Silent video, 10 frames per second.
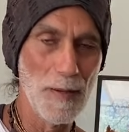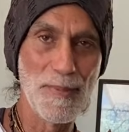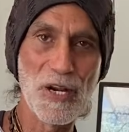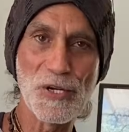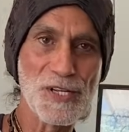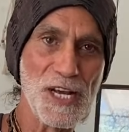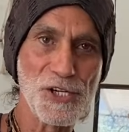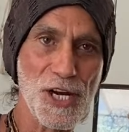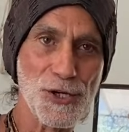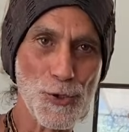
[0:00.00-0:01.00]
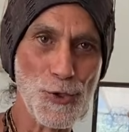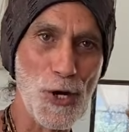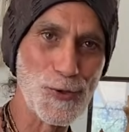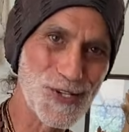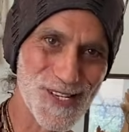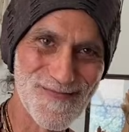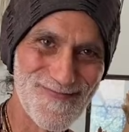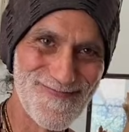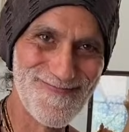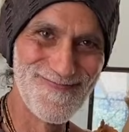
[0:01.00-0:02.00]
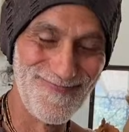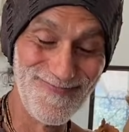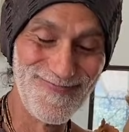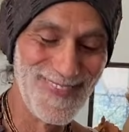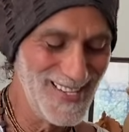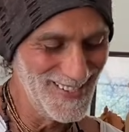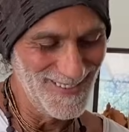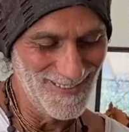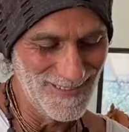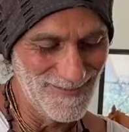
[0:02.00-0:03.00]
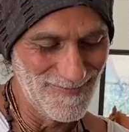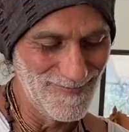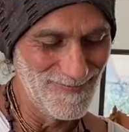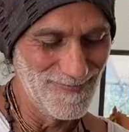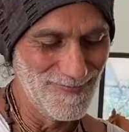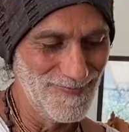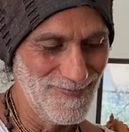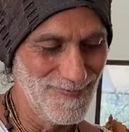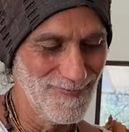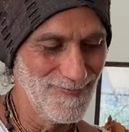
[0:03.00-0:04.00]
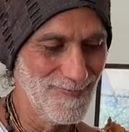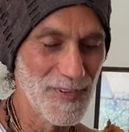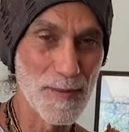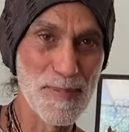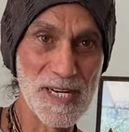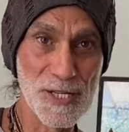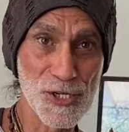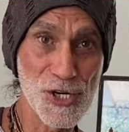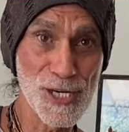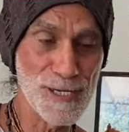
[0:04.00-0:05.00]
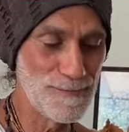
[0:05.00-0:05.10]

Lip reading: Because they share 2 notes, the B and the G.